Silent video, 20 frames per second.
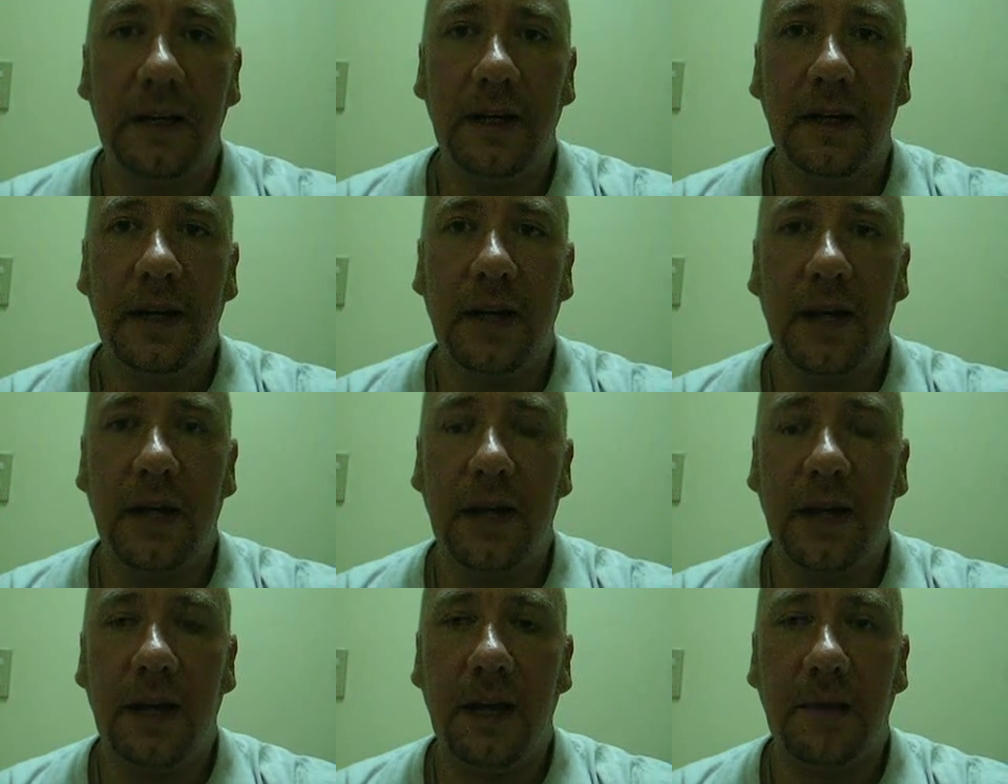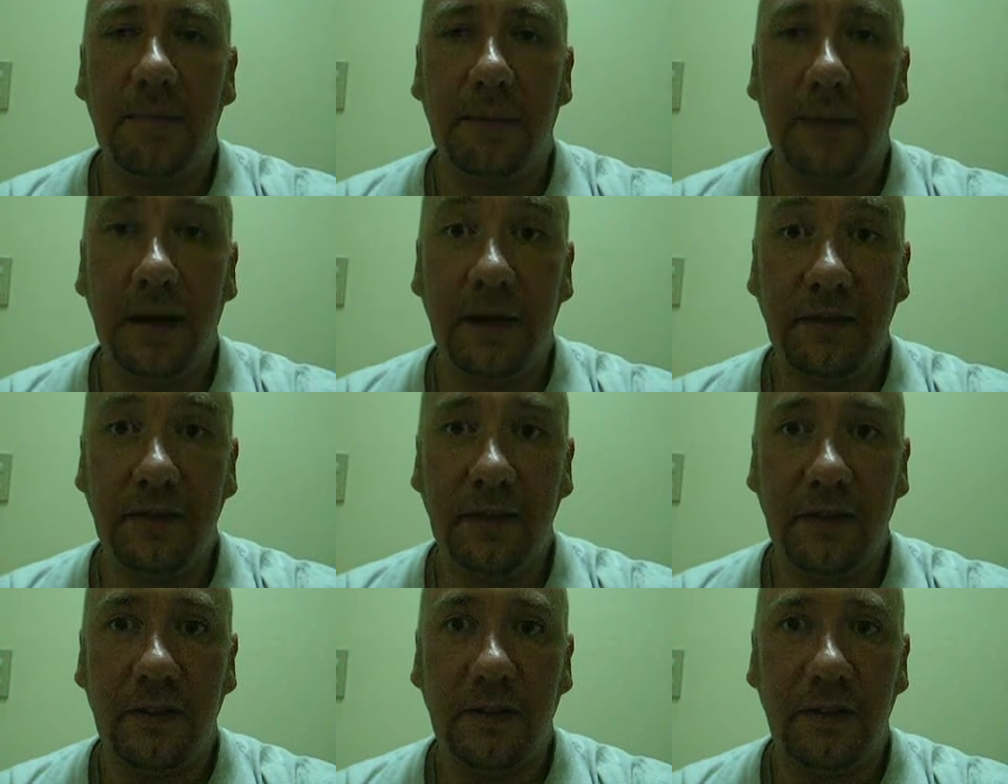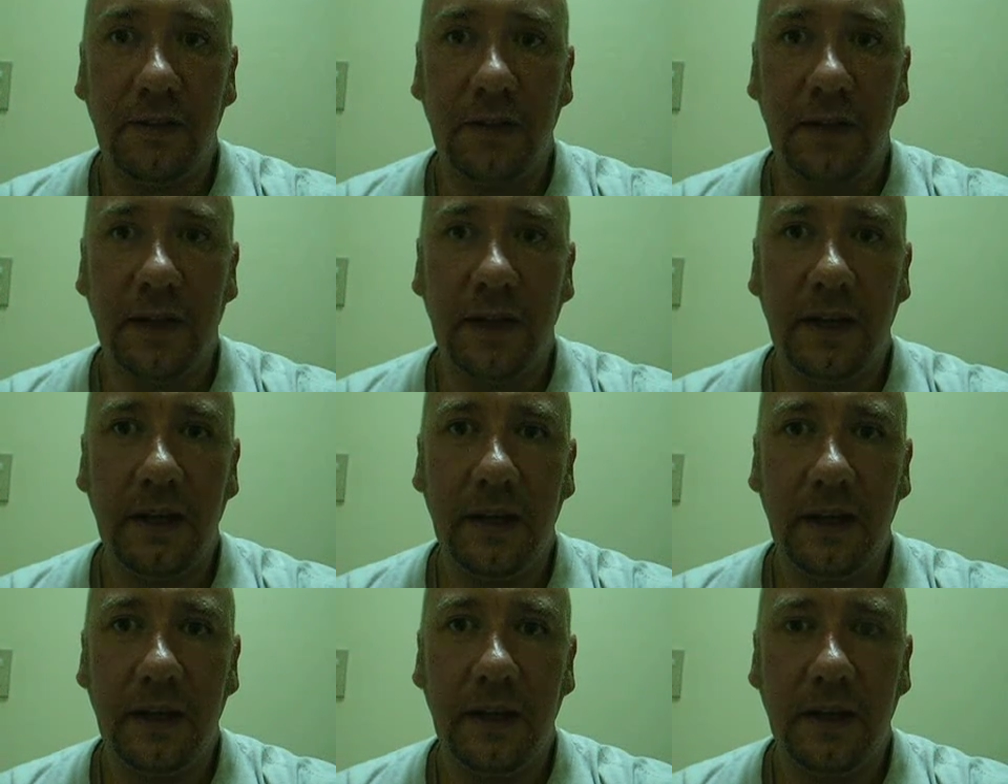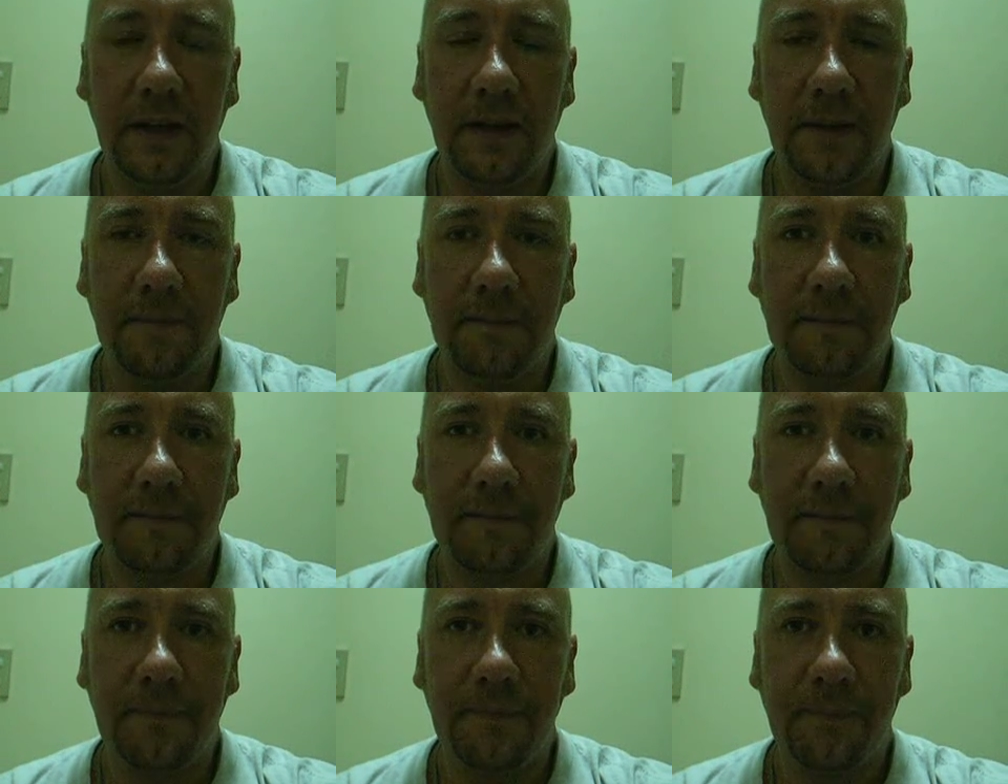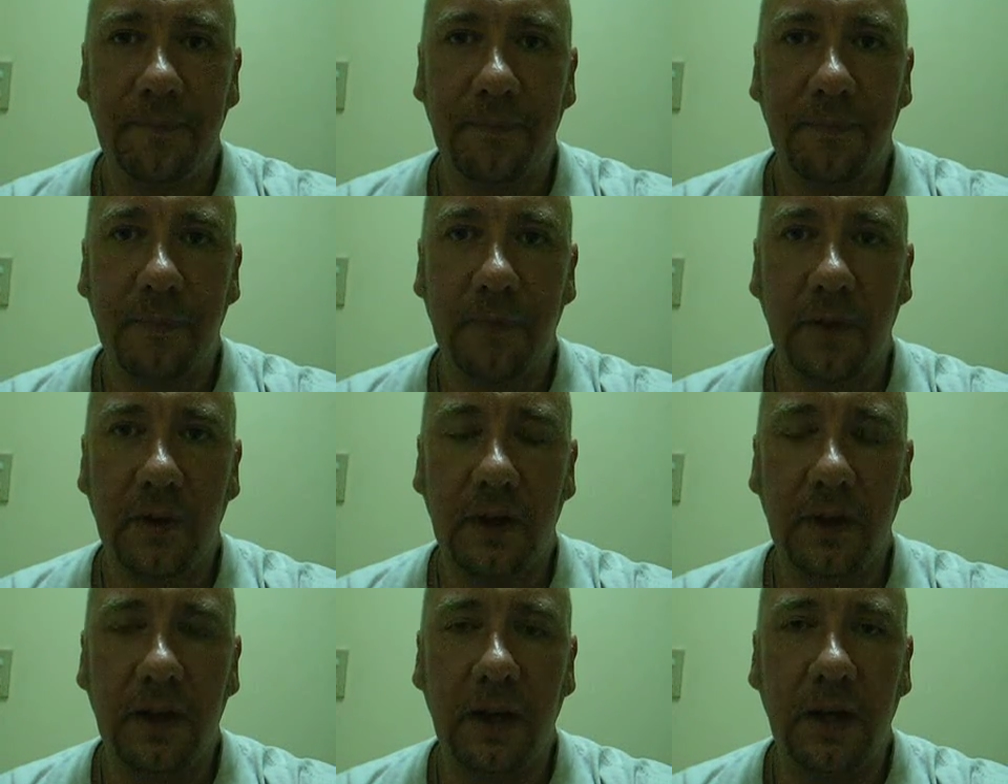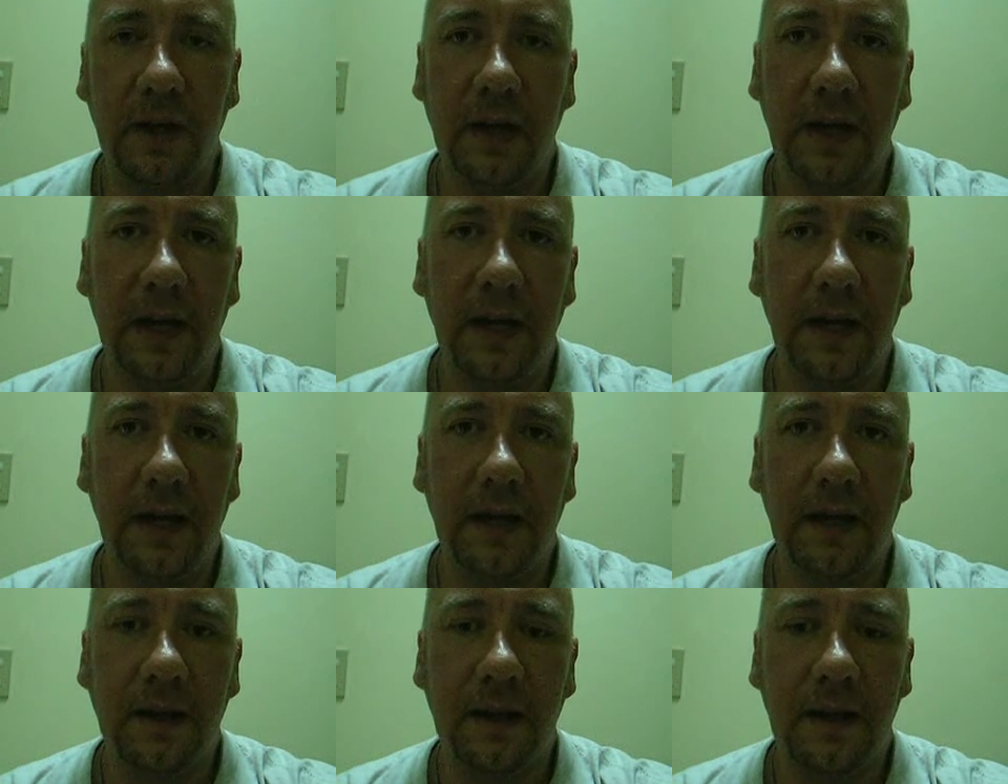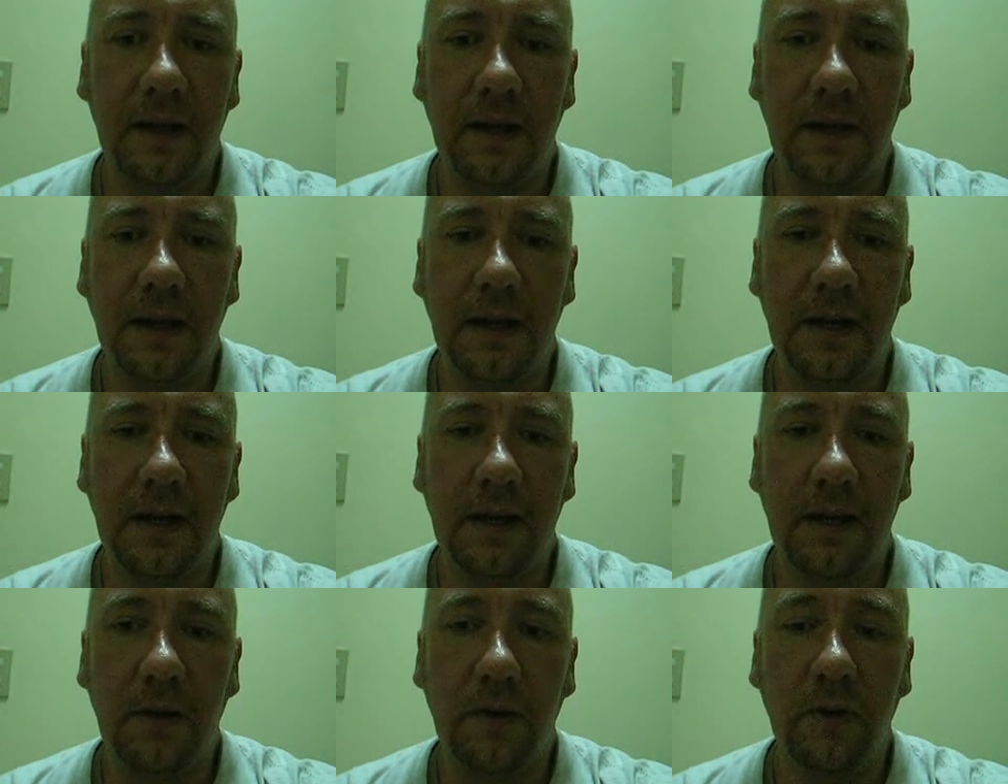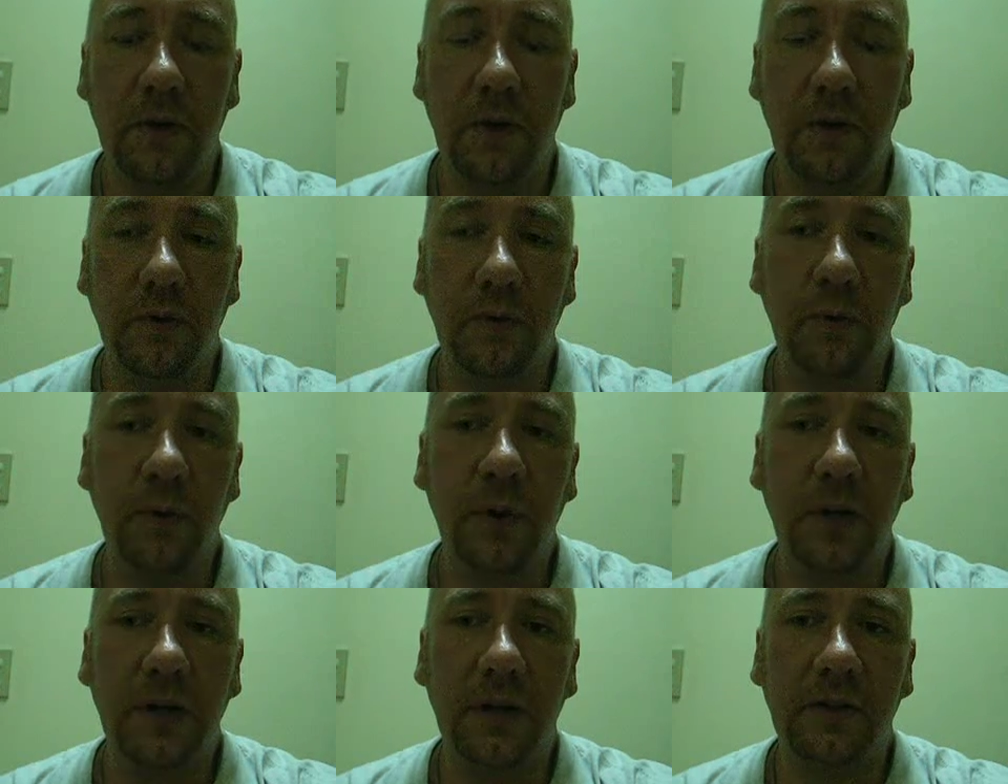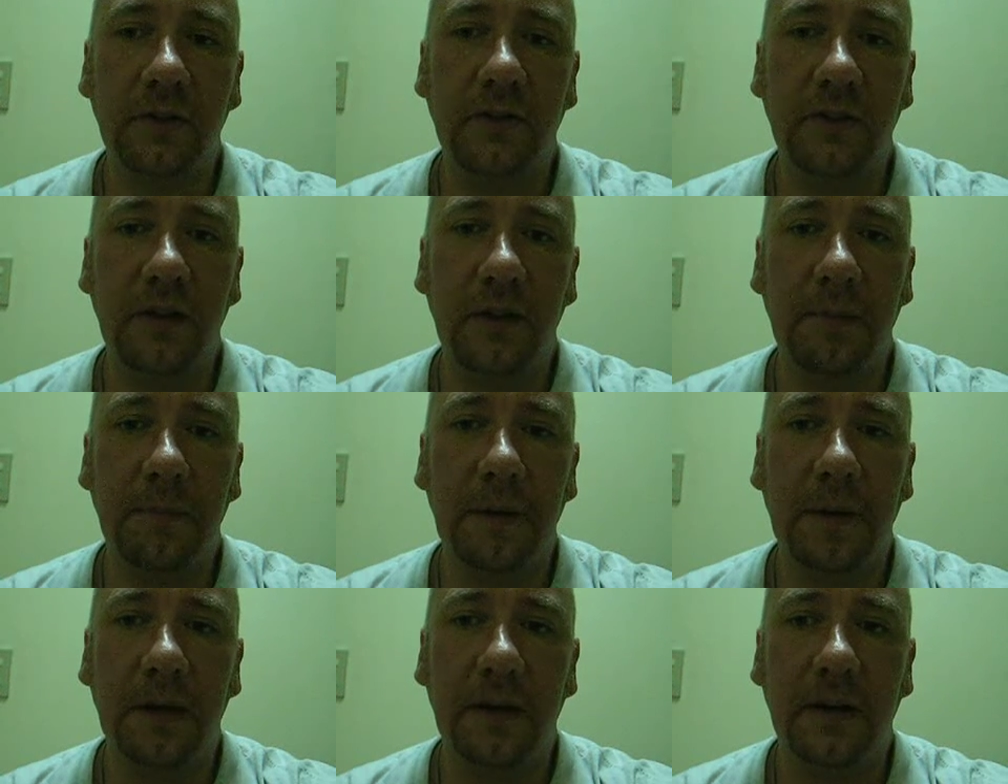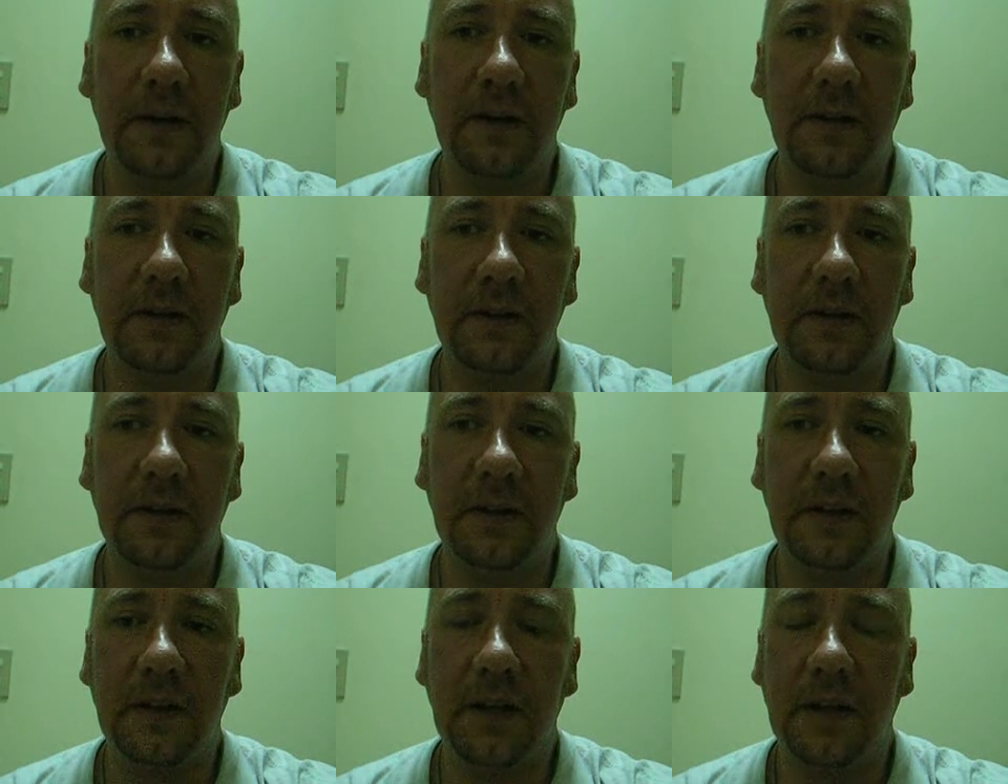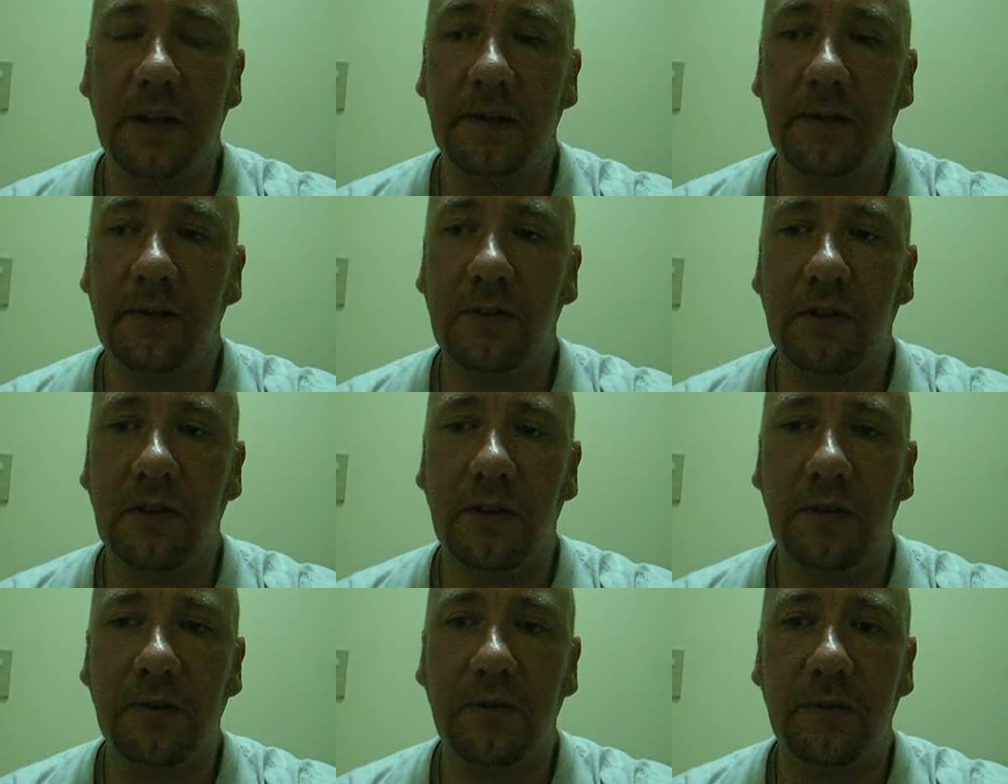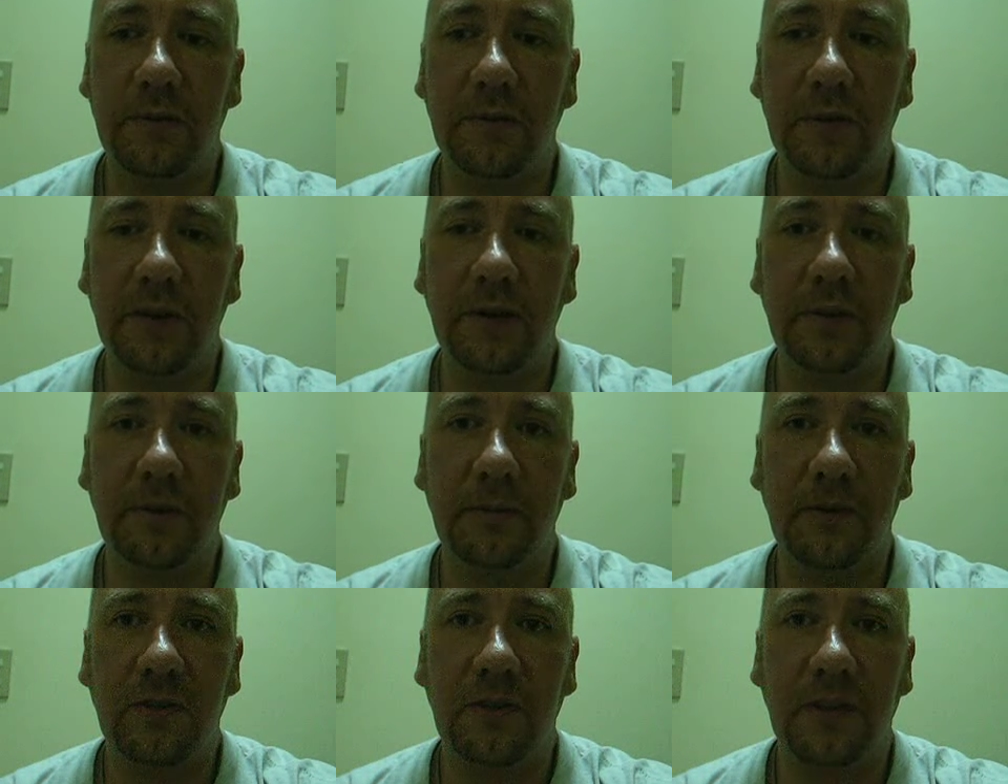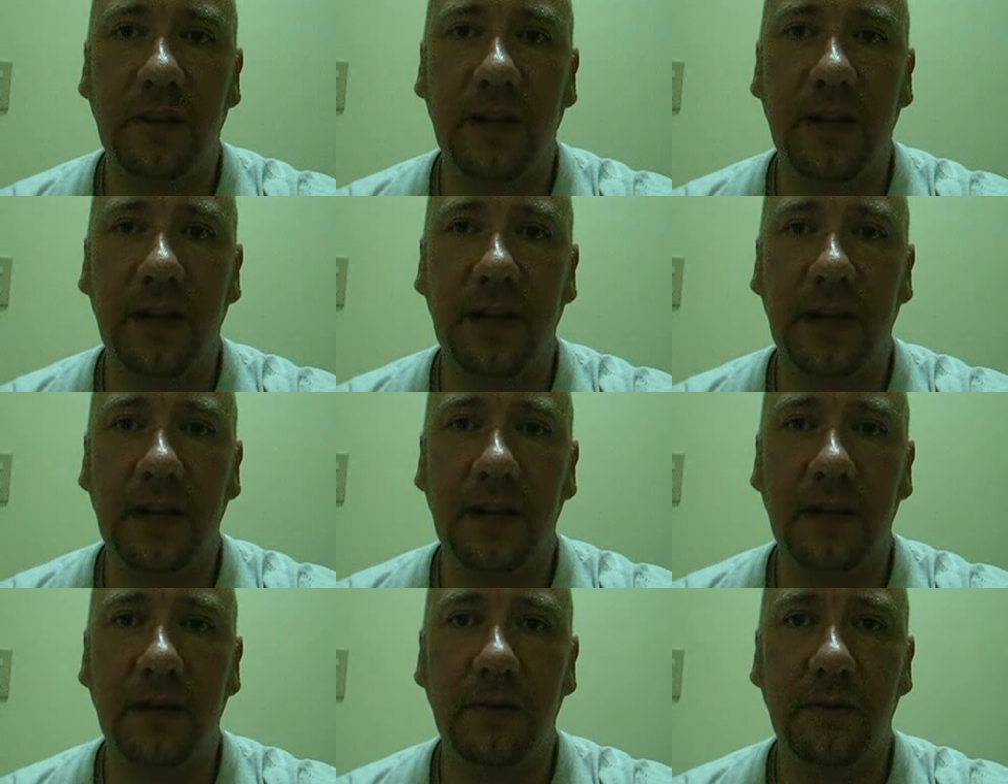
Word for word: uh, pleasant New Year. Um, the guy in the who, who works in the bar in the hotel where I'm staying,